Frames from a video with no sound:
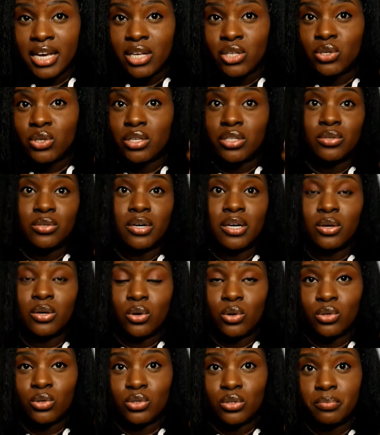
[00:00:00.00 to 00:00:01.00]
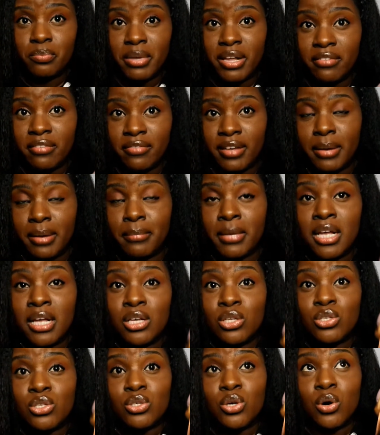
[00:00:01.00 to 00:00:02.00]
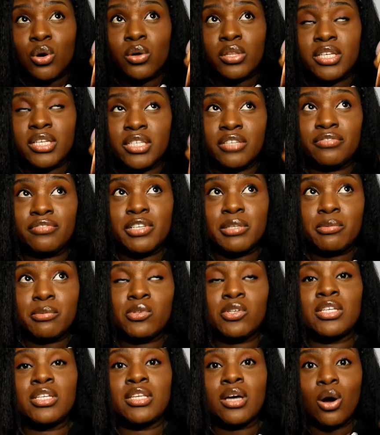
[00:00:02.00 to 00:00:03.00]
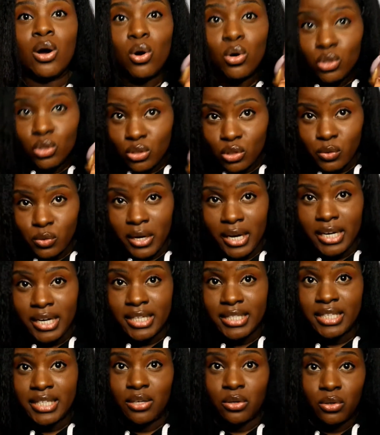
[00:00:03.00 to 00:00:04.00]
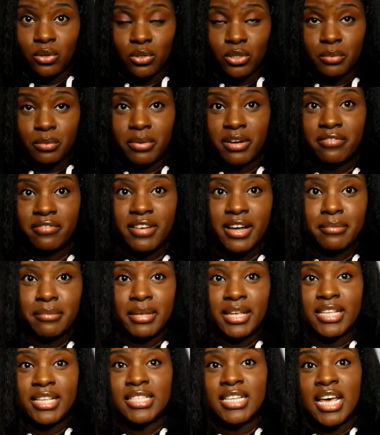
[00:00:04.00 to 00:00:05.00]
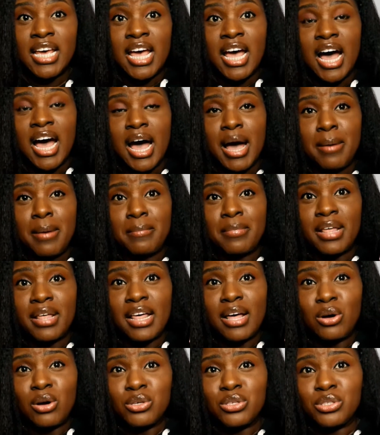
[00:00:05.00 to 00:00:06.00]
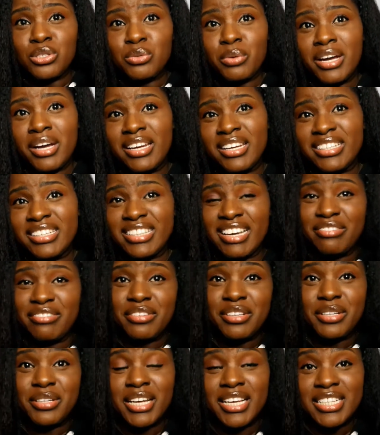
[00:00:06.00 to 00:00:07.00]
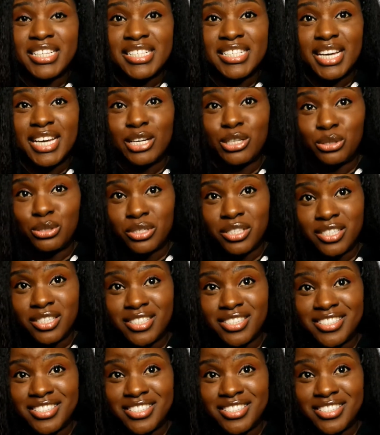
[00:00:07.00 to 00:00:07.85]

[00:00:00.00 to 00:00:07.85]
so it's not an eau de parfum so the difference between the eau de toilette and an eau de parfum is um eau de toilette i feel like is diluted